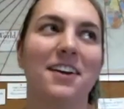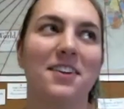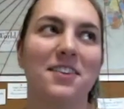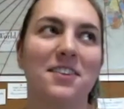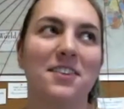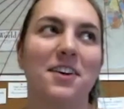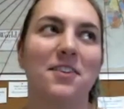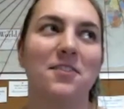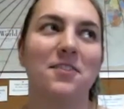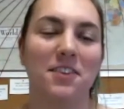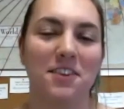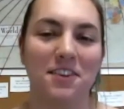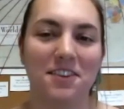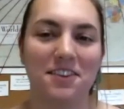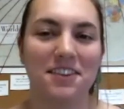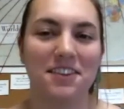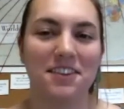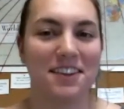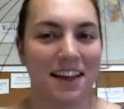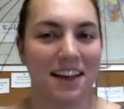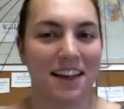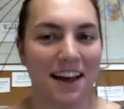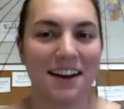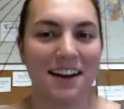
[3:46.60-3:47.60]
definitely see
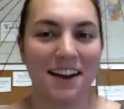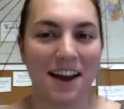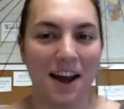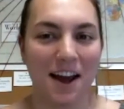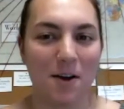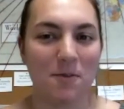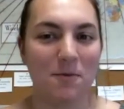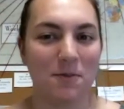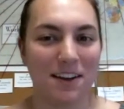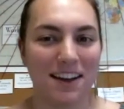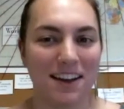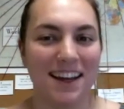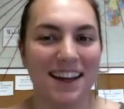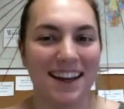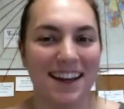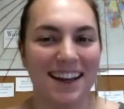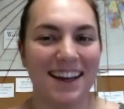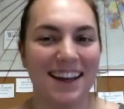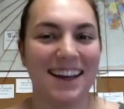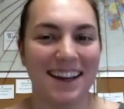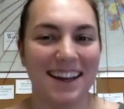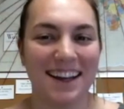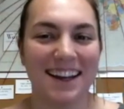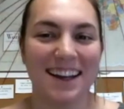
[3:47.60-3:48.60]
that
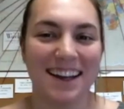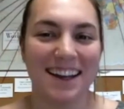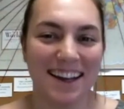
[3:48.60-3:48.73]
happening.